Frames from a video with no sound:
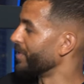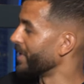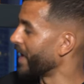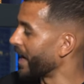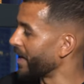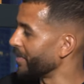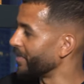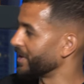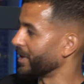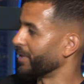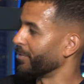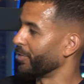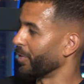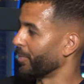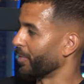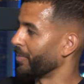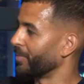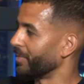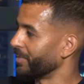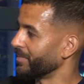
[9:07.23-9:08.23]
90% of your
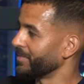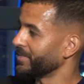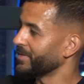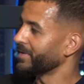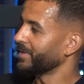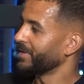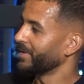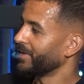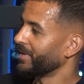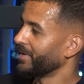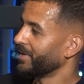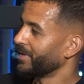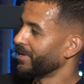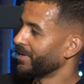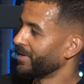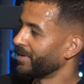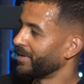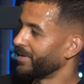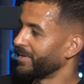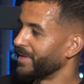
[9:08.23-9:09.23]
problems.
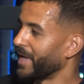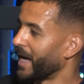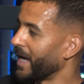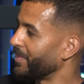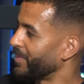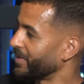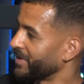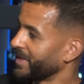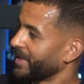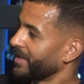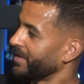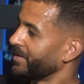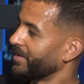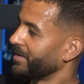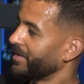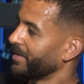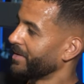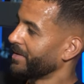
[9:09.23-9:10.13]
Mm. 90%.